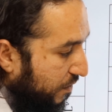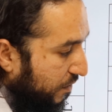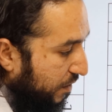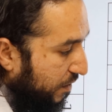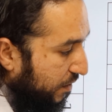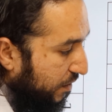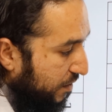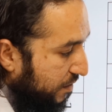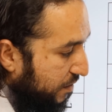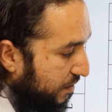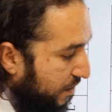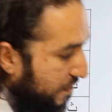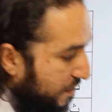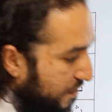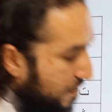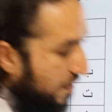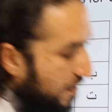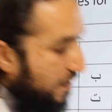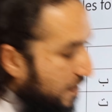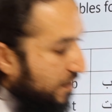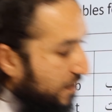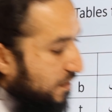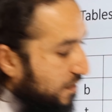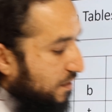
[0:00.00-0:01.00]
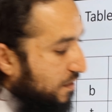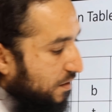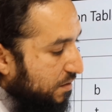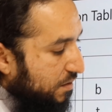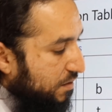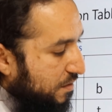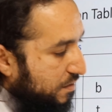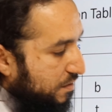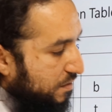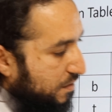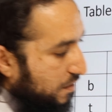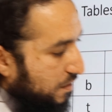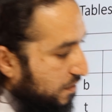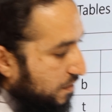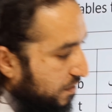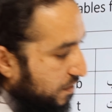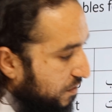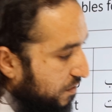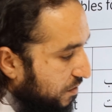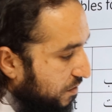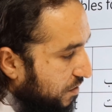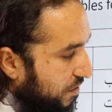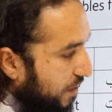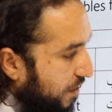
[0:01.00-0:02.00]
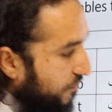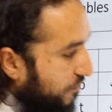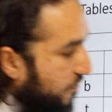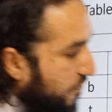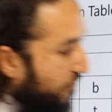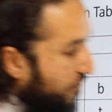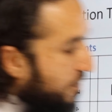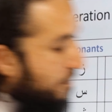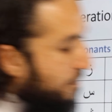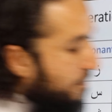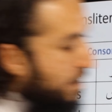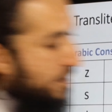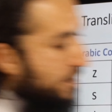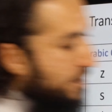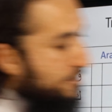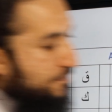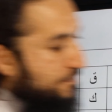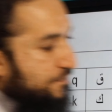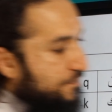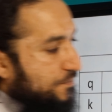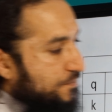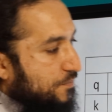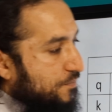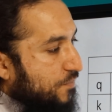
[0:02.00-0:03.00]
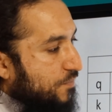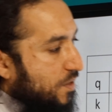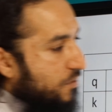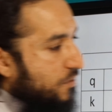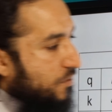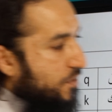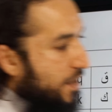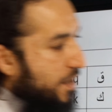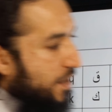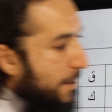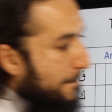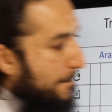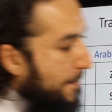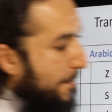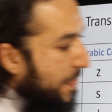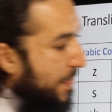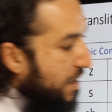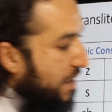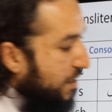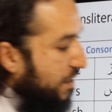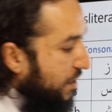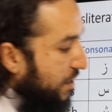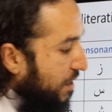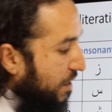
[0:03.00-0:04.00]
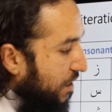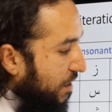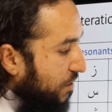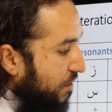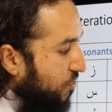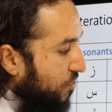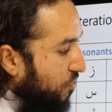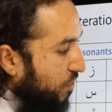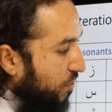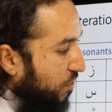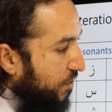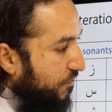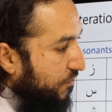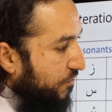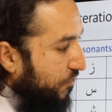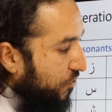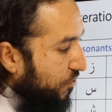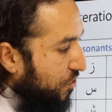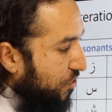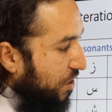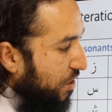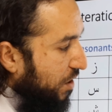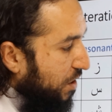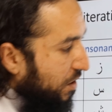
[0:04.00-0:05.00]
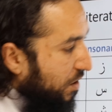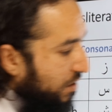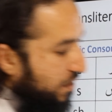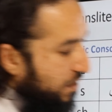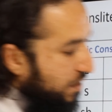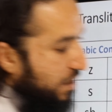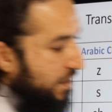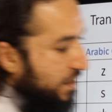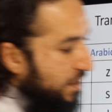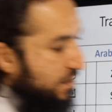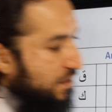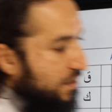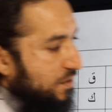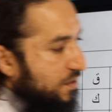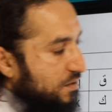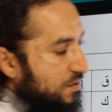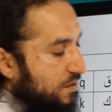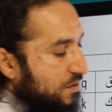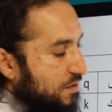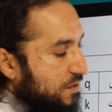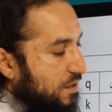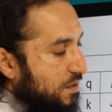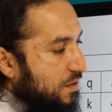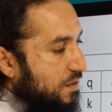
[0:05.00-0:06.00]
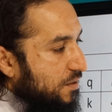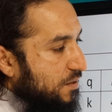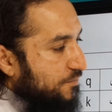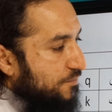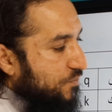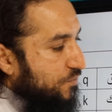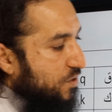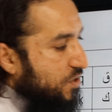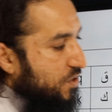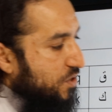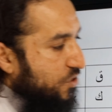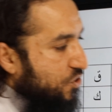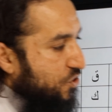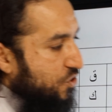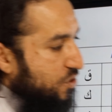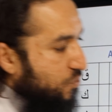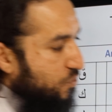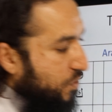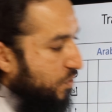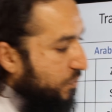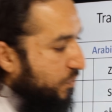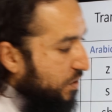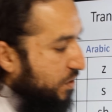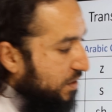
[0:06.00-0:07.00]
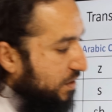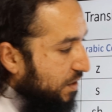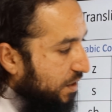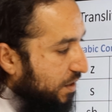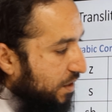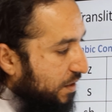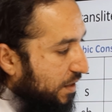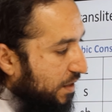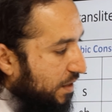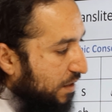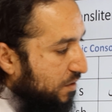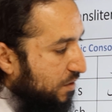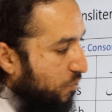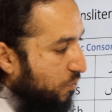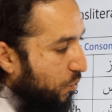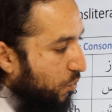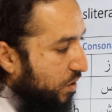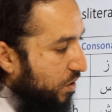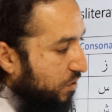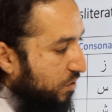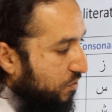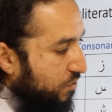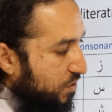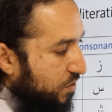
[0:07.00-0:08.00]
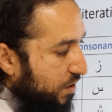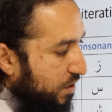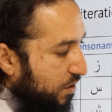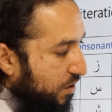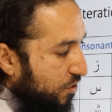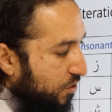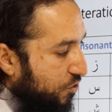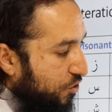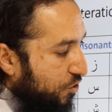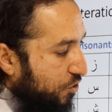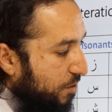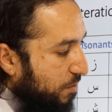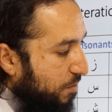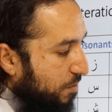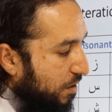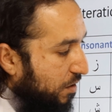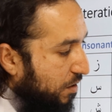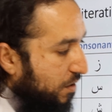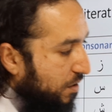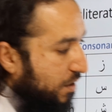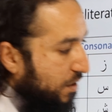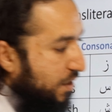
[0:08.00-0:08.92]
this is the sign. This is the sign for dhamma. Okay. So in future lessons sessions, we will see that when you see double